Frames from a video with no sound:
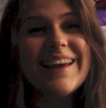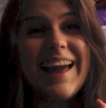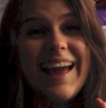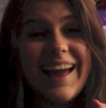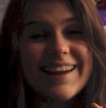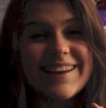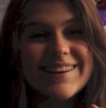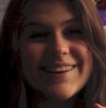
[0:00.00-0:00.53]

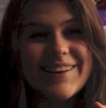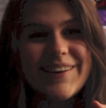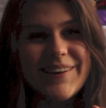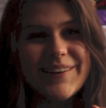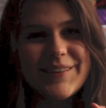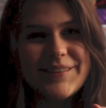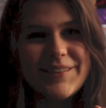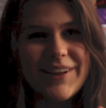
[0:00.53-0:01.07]
end
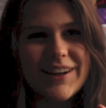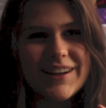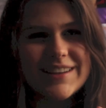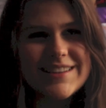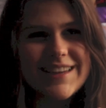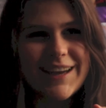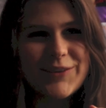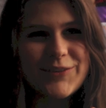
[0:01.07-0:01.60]
all the
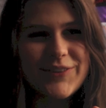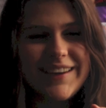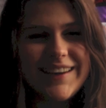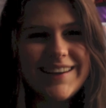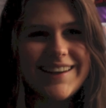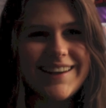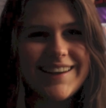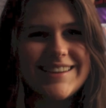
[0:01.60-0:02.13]
vlogs like
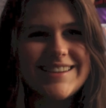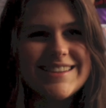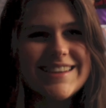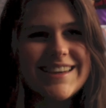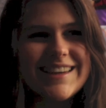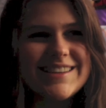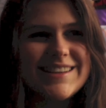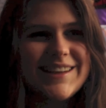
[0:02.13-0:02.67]
Ricky does,
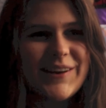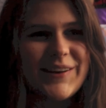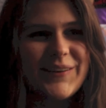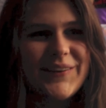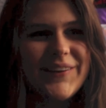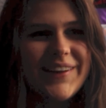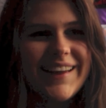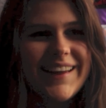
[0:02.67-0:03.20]
because you
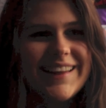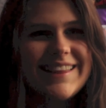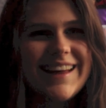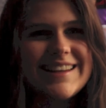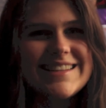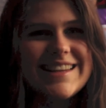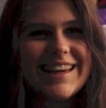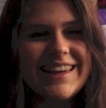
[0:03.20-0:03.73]
know
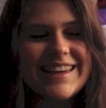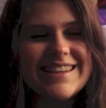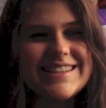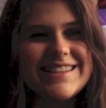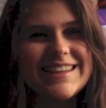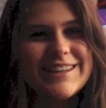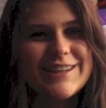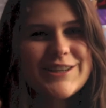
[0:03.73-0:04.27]
that's like his
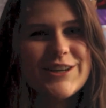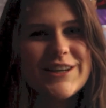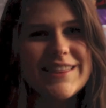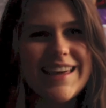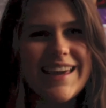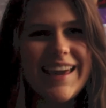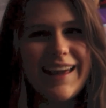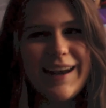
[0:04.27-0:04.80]
signature
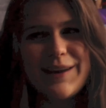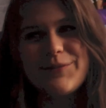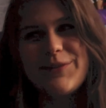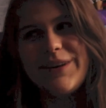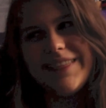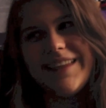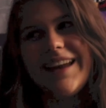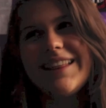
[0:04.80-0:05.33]
thing, and I
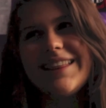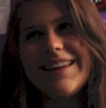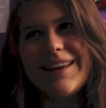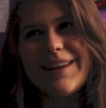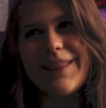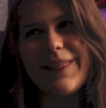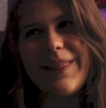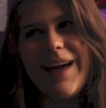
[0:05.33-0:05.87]
put that at the
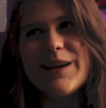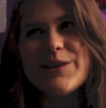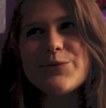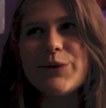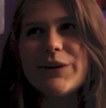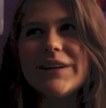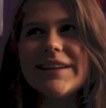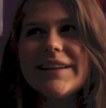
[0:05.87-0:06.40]
end of the last
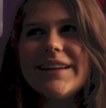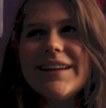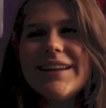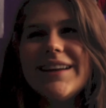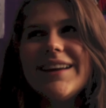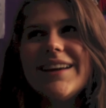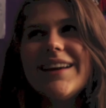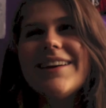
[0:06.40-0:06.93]
one.
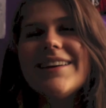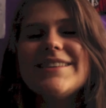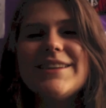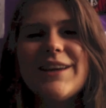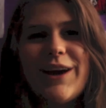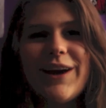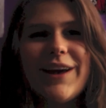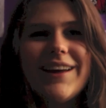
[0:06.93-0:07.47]

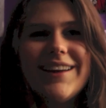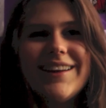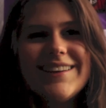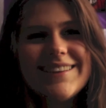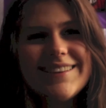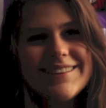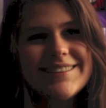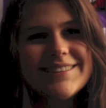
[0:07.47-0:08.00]
Ciarra,
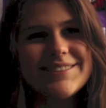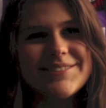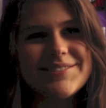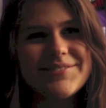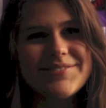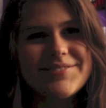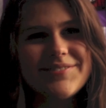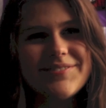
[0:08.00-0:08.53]

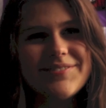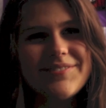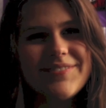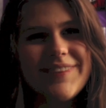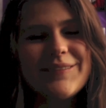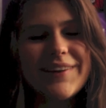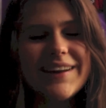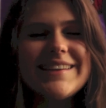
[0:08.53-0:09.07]

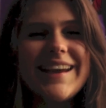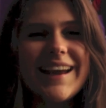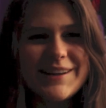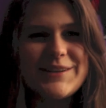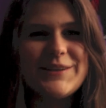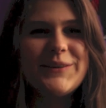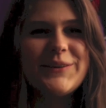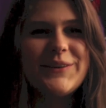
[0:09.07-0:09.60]
I'm gonna
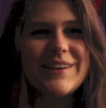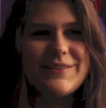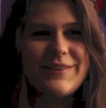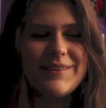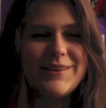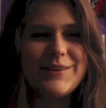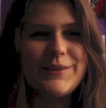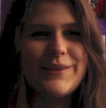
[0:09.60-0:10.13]
text you because we
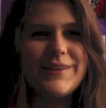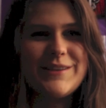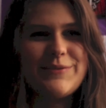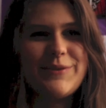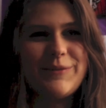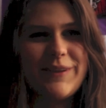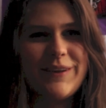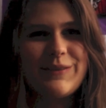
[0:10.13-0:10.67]
have to do this,
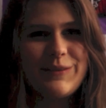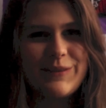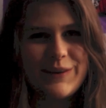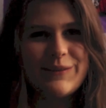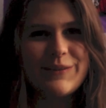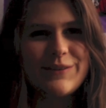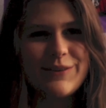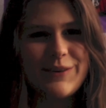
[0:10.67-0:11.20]
but I'm like filming it
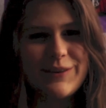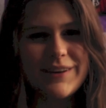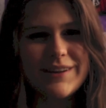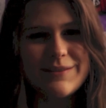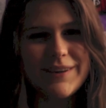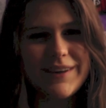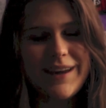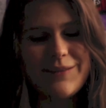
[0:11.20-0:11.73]
on my phone because
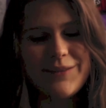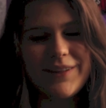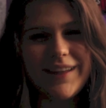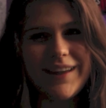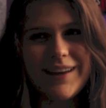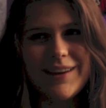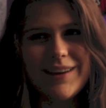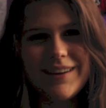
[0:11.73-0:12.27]
my camera
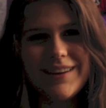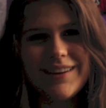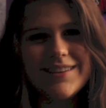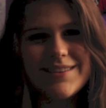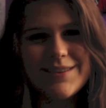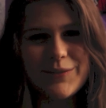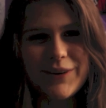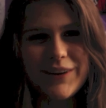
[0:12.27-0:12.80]
like
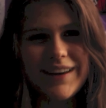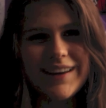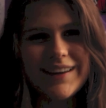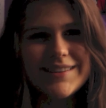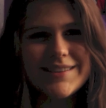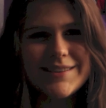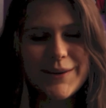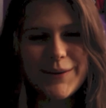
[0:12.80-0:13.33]
isn't working,
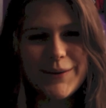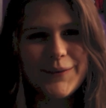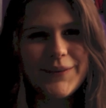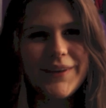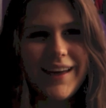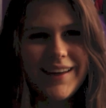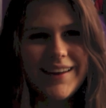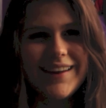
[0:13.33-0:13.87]
so yeah.